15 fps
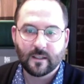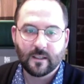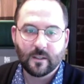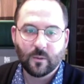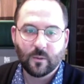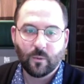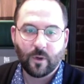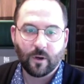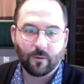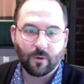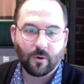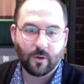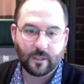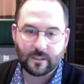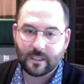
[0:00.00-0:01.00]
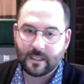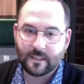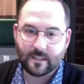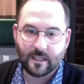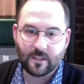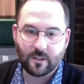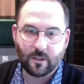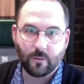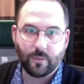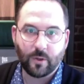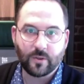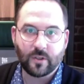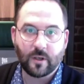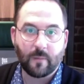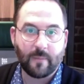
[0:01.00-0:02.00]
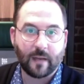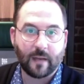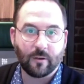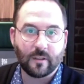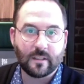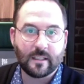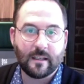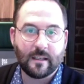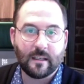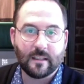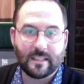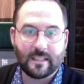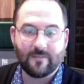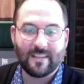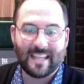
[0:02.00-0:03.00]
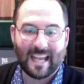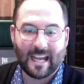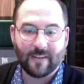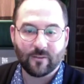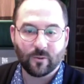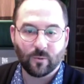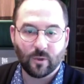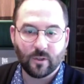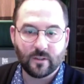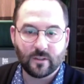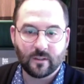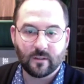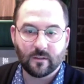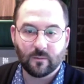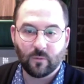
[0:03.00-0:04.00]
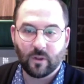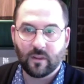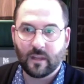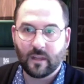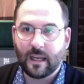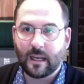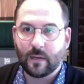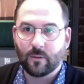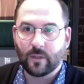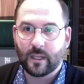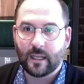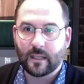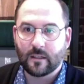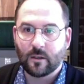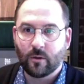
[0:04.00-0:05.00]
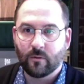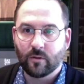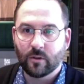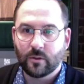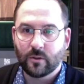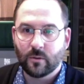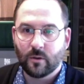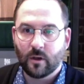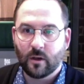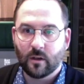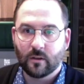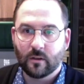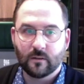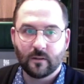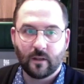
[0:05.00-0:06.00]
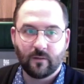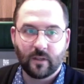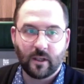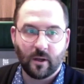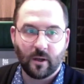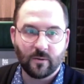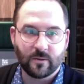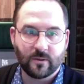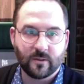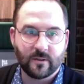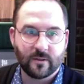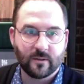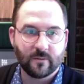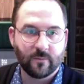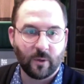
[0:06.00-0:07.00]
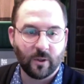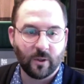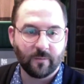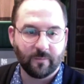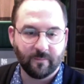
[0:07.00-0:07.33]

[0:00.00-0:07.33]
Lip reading: We are recording today's session. I'll post it on Battery TV afterwards. And with that, I will hand it over to our lovely hosts. Welcome.